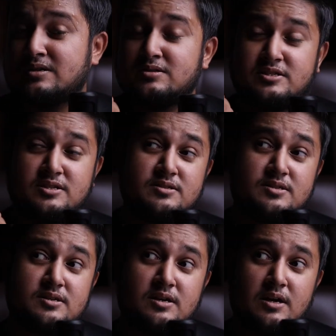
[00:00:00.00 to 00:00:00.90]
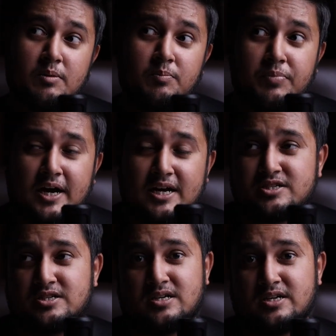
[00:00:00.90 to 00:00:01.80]
this is the
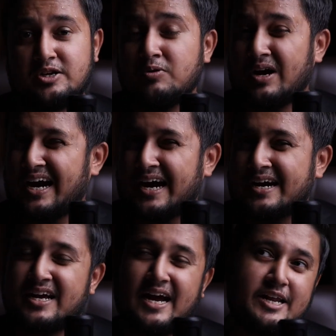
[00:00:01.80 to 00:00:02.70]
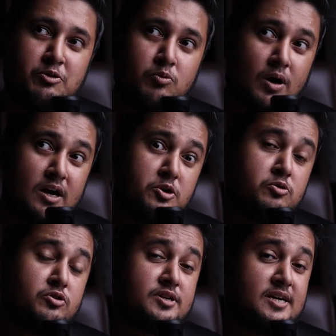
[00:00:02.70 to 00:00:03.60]
passion you had and you want
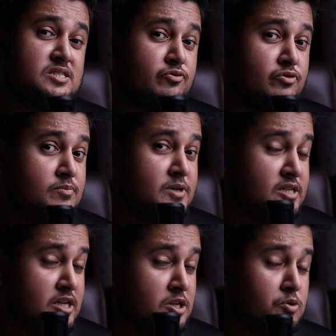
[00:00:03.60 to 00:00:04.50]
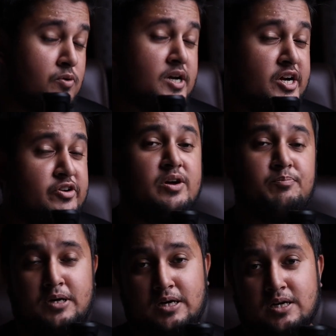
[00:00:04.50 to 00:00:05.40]
to transform it into a career
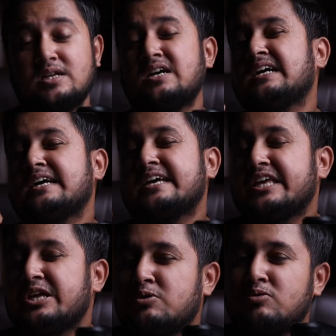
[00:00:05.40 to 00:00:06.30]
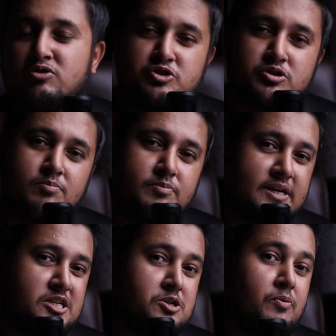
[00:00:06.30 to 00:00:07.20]
path, you should
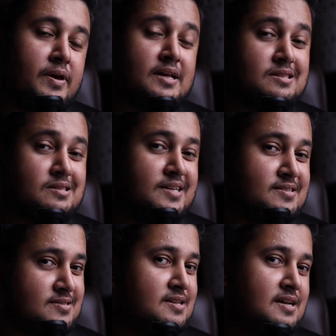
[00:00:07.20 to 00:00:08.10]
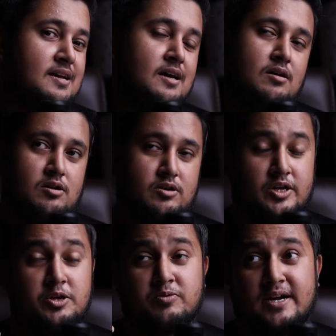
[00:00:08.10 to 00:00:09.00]
be doing this. Or
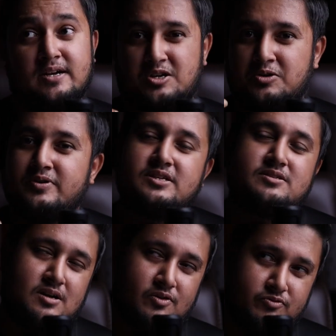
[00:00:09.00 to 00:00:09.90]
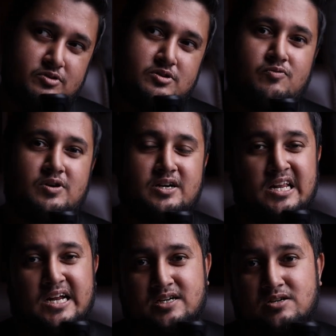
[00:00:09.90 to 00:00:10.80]
you can do this, of course, 1
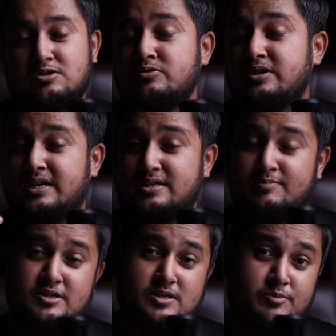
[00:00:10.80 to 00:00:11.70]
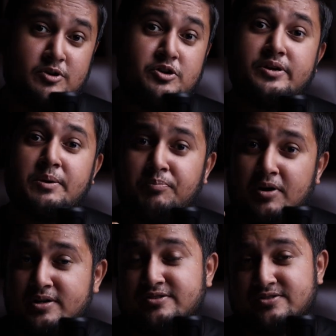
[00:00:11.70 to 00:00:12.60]
day later or 2 day later based upon your
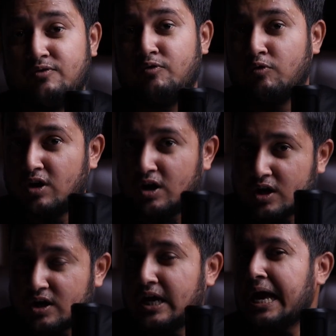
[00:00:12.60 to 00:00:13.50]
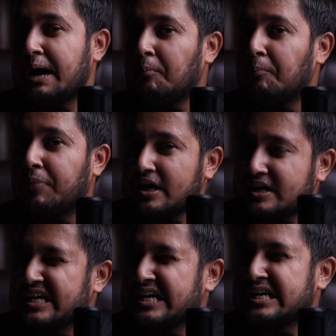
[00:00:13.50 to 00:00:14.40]
importance of work, but